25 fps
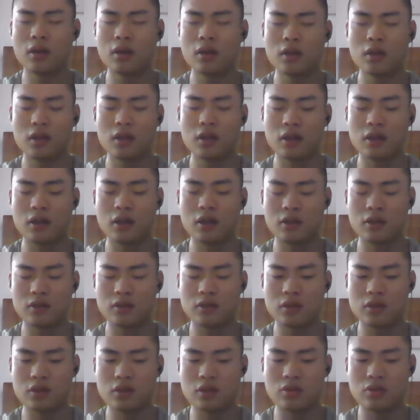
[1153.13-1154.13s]

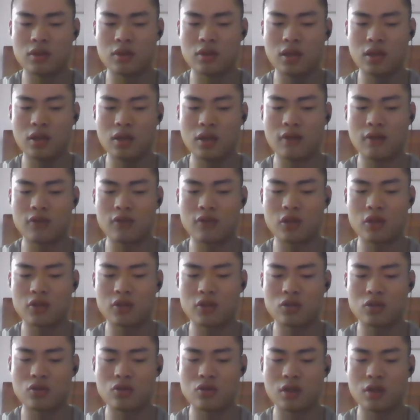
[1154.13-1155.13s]
array of the
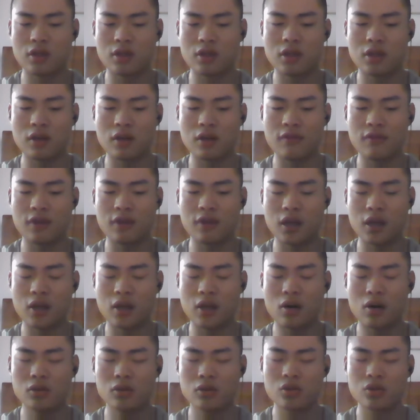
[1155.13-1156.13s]
string of. I
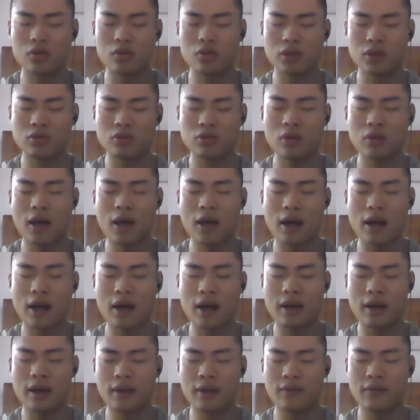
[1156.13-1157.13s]
also want to
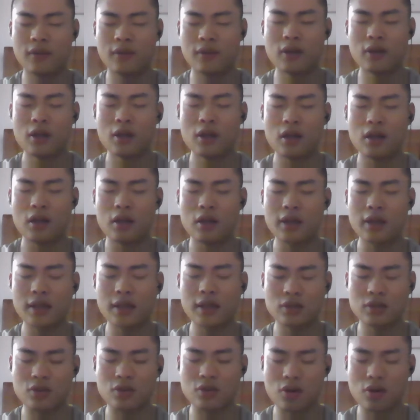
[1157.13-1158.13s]
have a
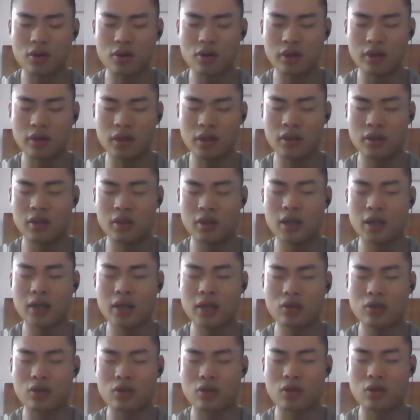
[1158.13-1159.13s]
category. A
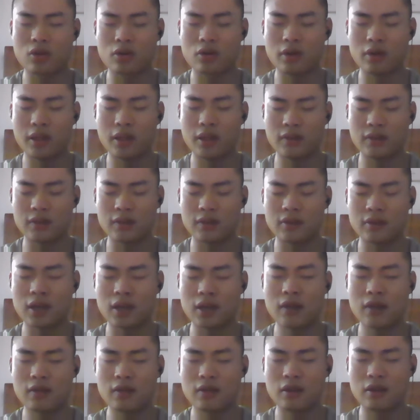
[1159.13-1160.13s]
category is
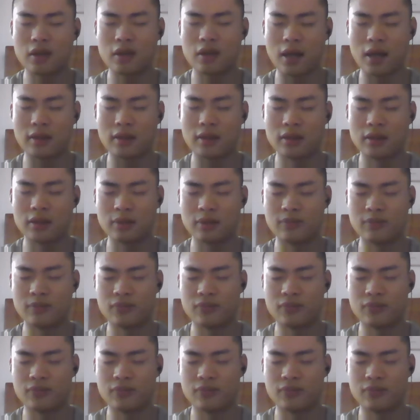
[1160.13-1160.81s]
another item.